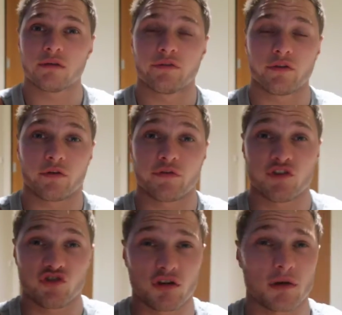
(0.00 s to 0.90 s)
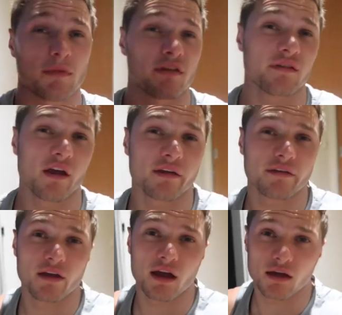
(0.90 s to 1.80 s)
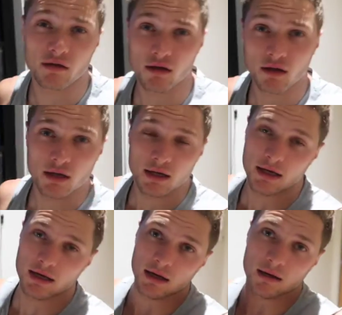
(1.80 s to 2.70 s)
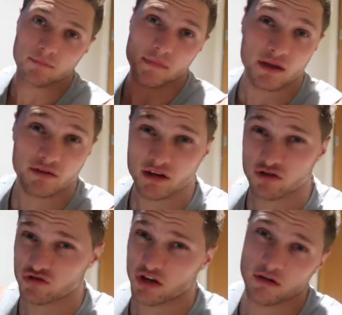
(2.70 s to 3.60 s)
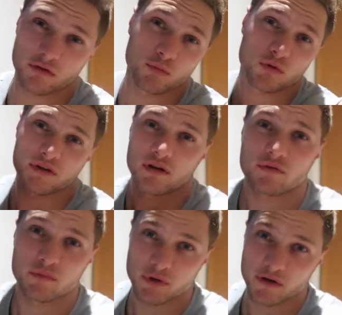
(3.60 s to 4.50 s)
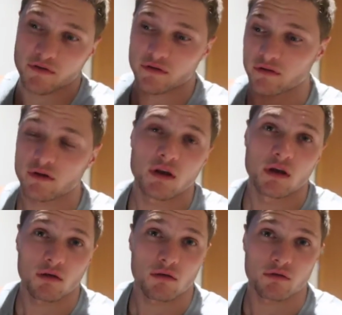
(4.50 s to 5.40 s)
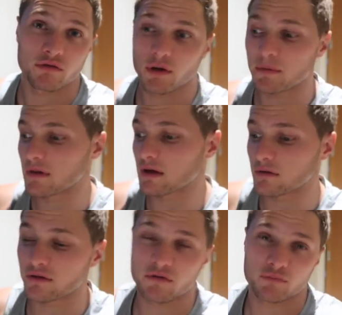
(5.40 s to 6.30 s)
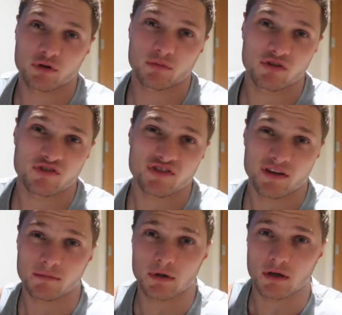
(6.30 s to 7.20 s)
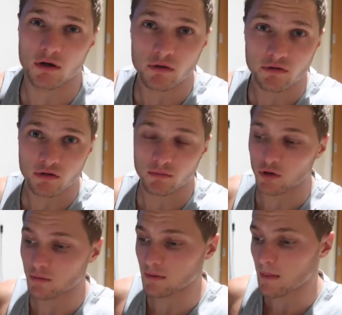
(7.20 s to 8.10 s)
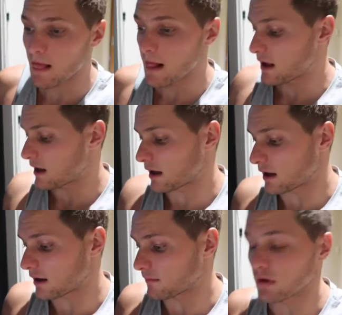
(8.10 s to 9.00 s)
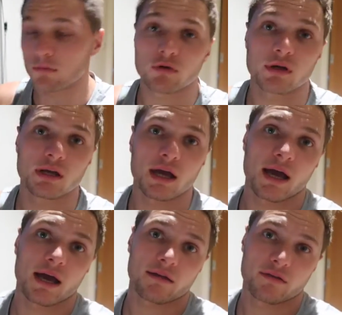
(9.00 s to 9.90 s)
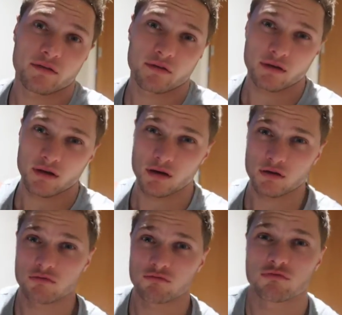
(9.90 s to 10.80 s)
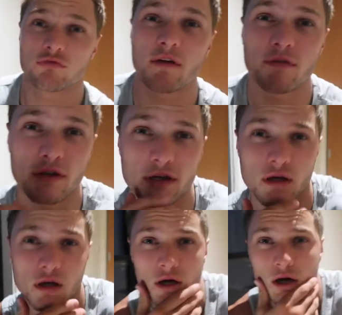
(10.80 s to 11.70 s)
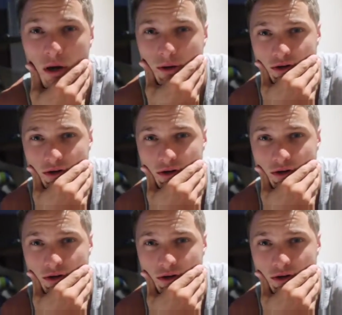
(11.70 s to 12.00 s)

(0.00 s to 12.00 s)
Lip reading: So finishing up the day today, as I had a chat this morning over breakfast, those type of things, I'm pretty much setting my goals at the moment. I'm looking at roughly, I'm